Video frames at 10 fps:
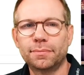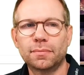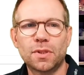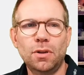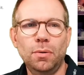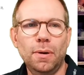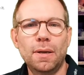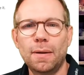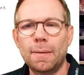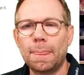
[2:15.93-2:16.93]
So
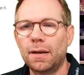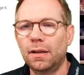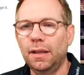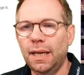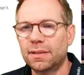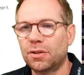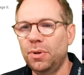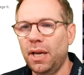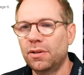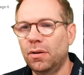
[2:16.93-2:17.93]
let's
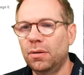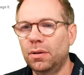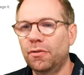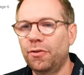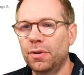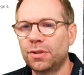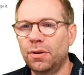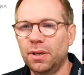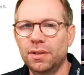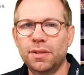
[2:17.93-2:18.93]
create our first
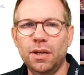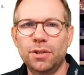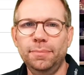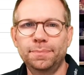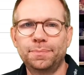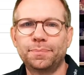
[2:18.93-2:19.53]
organization.